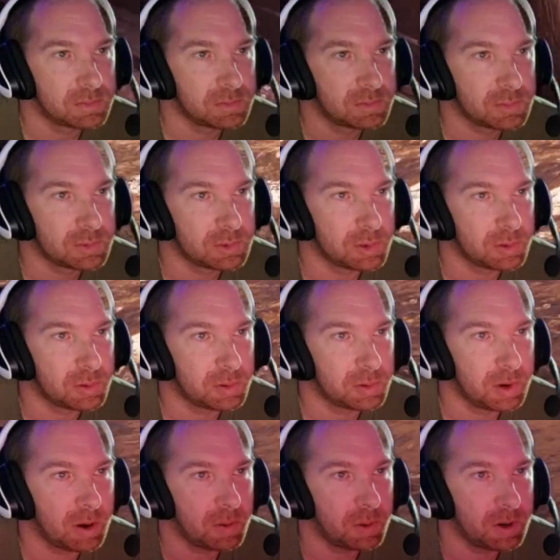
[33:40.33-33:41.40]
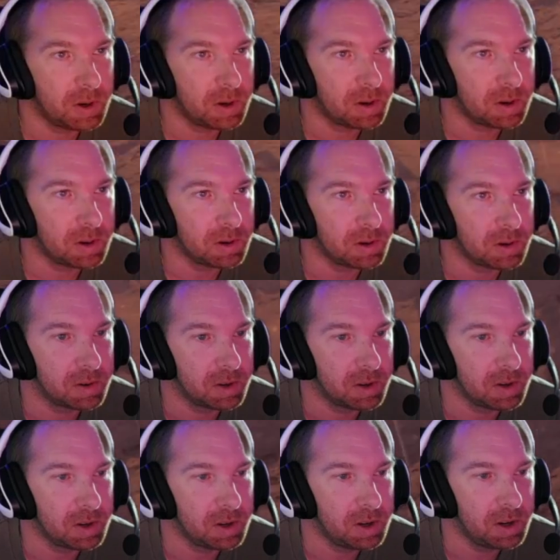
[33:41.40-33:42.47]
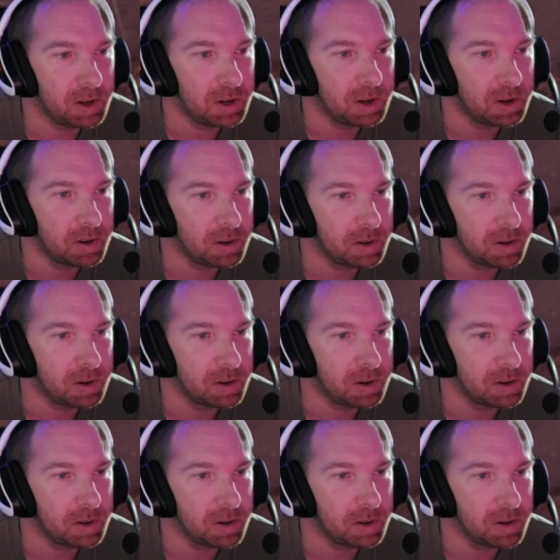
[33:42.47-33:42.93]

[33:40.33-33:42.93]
So now we are done here.